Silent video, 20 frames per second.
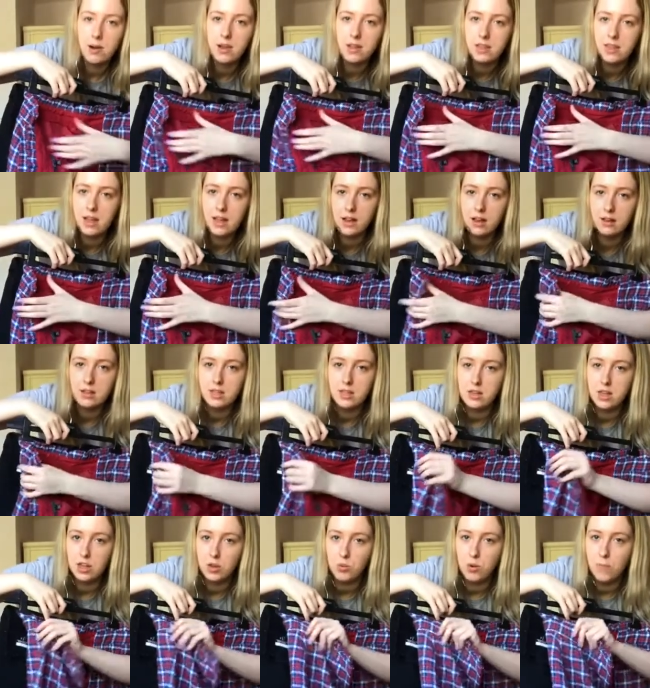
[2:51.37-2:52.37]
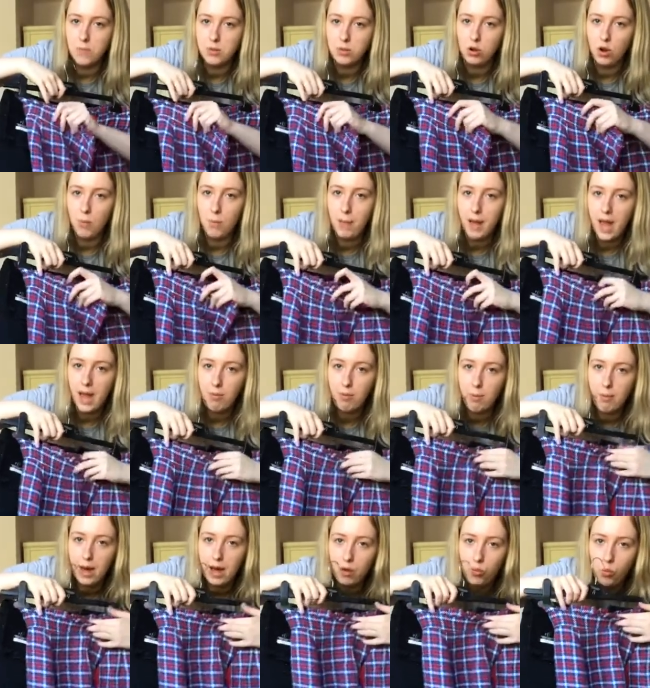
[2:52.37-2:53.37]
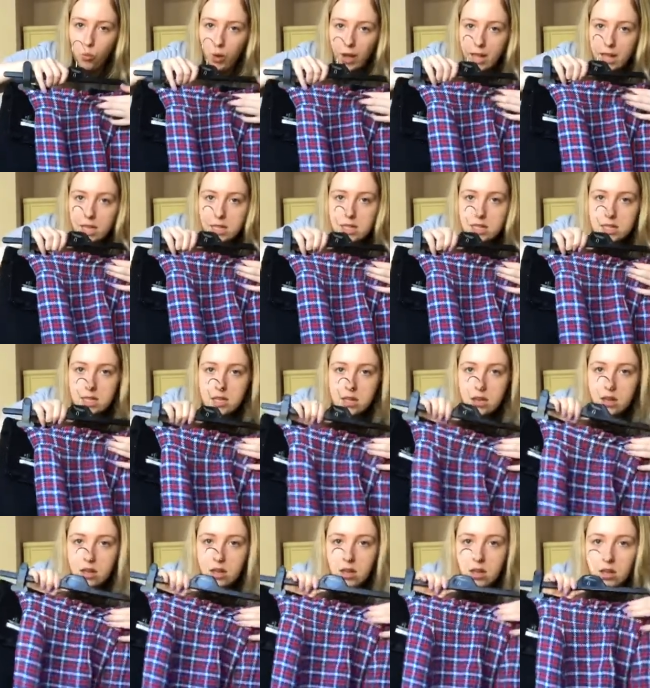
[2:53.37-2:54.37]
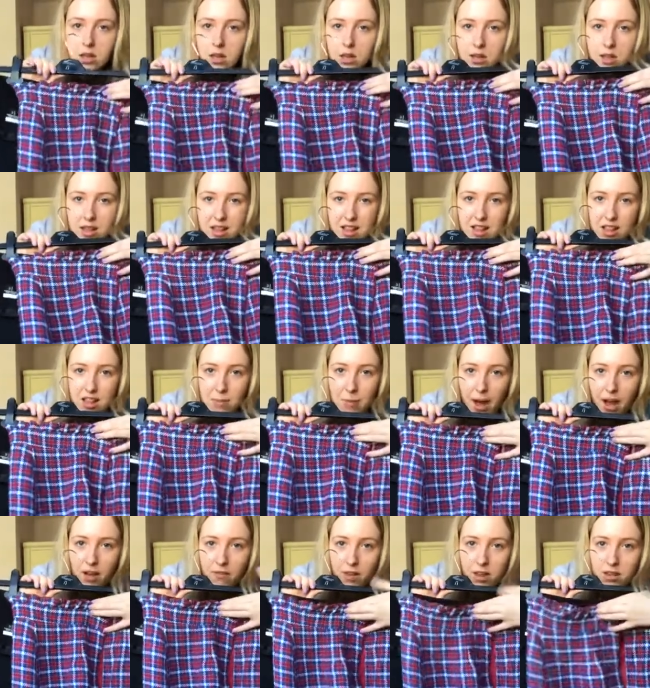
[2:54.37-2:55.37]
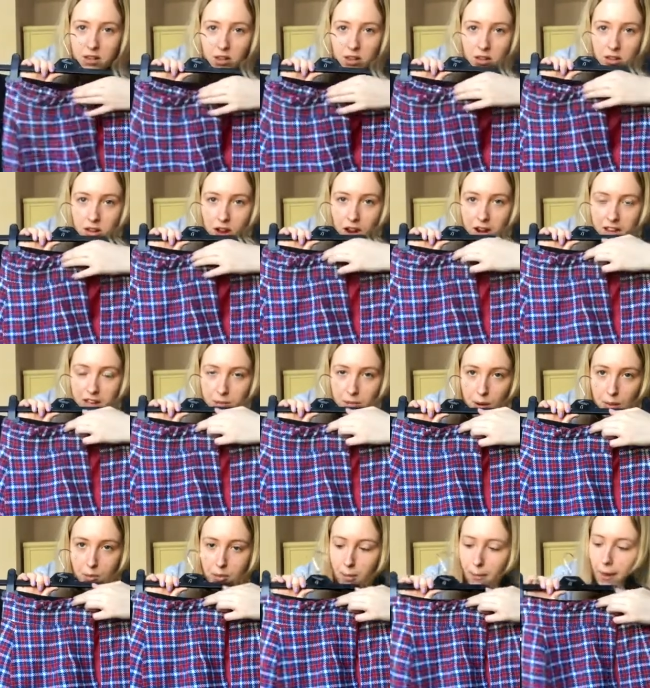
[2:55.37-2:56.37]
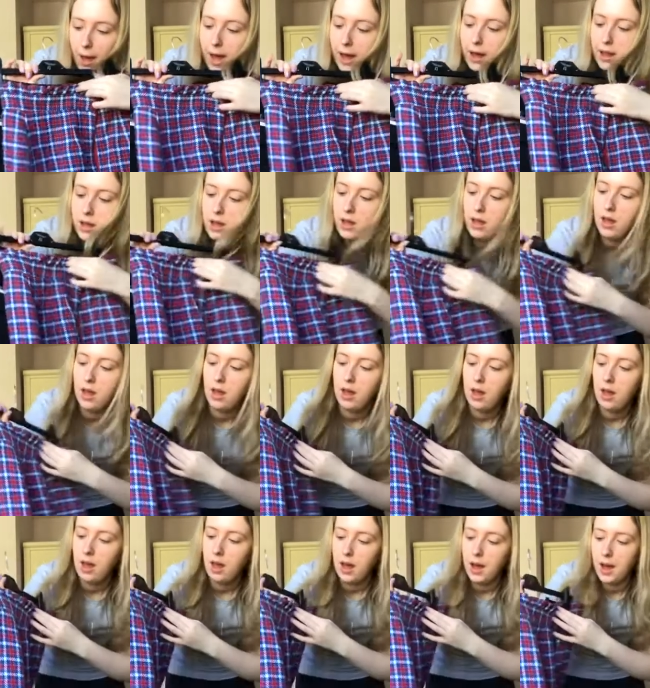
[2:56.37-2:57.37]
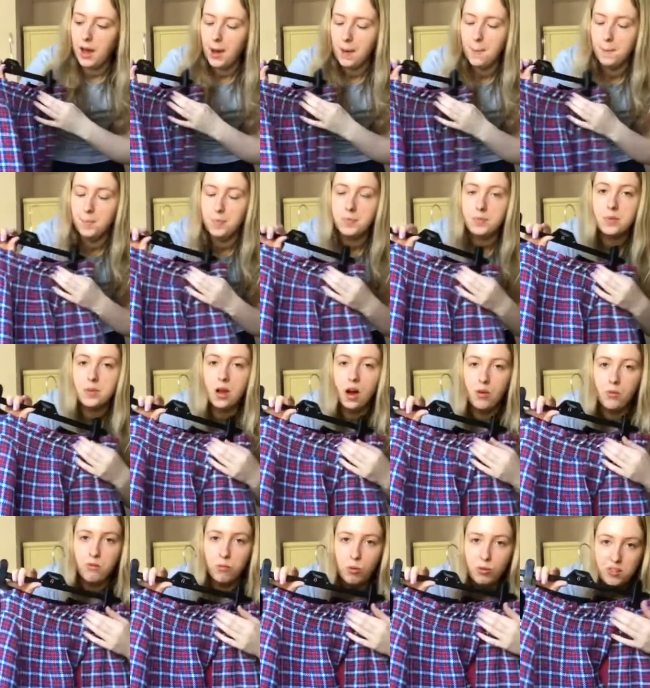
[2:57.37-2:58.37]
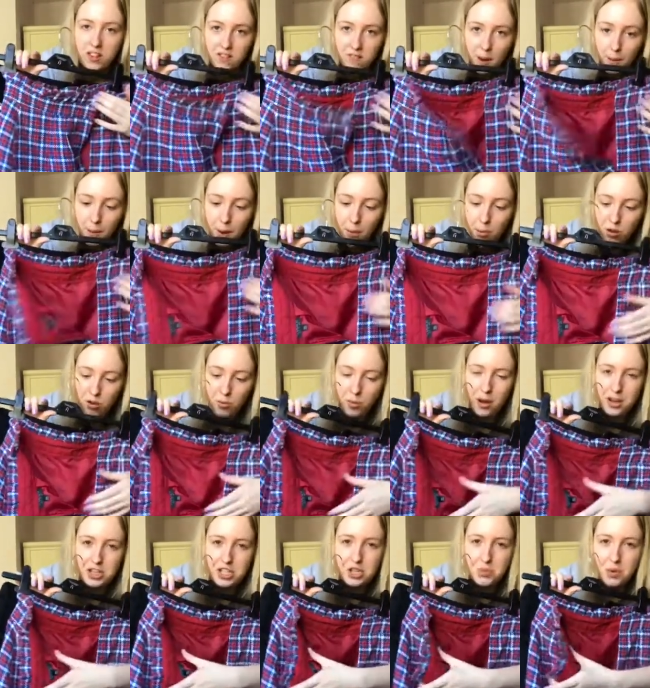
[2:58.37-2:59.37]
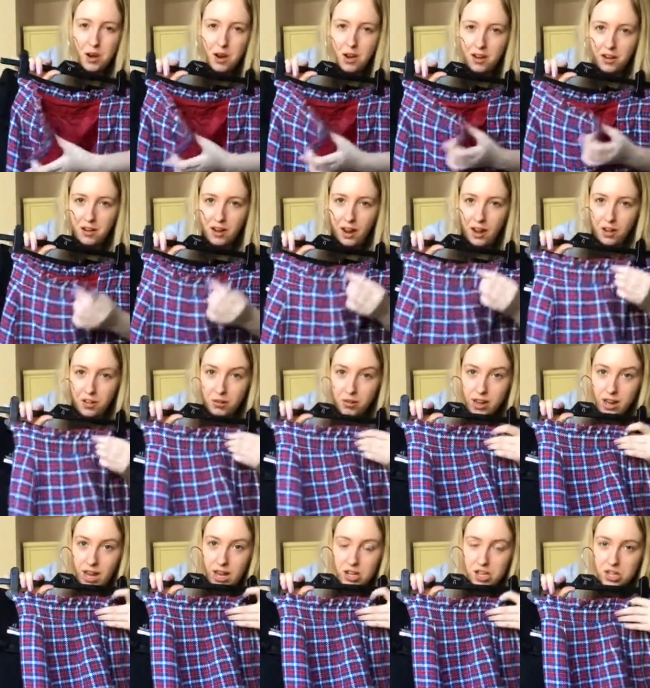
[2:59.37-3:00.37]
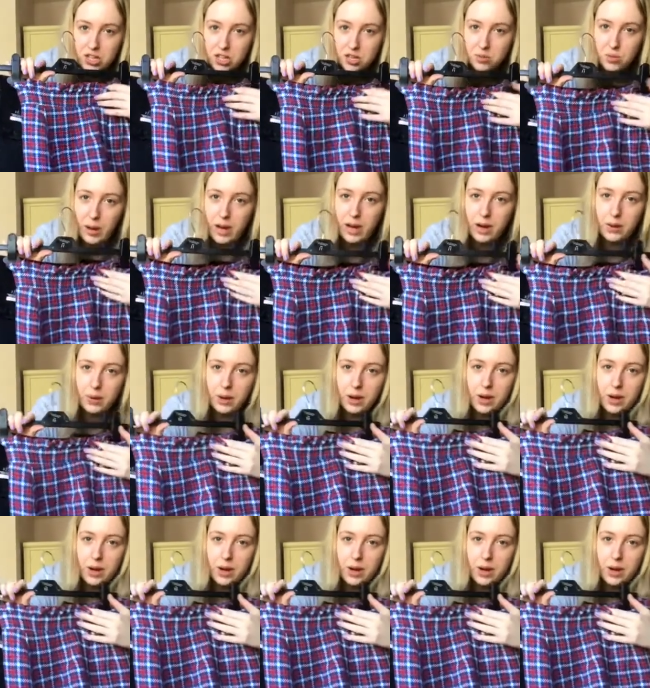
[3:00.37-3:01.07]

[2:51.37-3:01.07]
thing to the other one, but it's got a paper bag waist. This is like the back of it, so you can't zip up at the back. Um, I've worn this for like pub golf, but I do wear it on like other occasions as well.